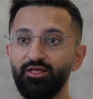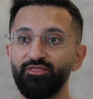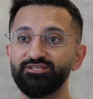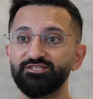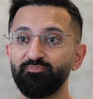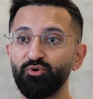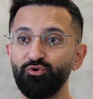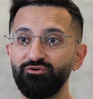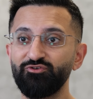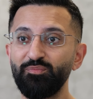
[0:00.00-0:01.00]
The
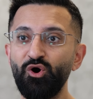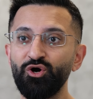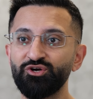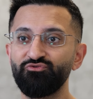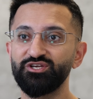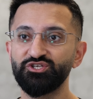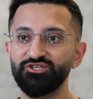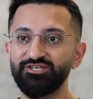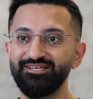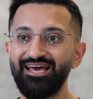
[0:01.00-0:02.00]
support from Hawker
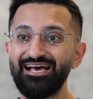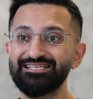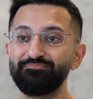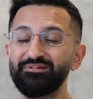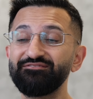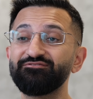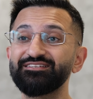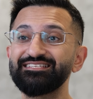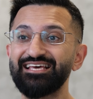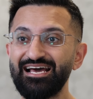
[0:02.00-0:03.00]
Richardson has been
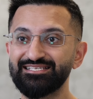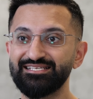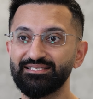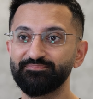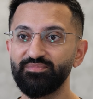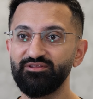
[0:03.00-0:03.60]
fantastic.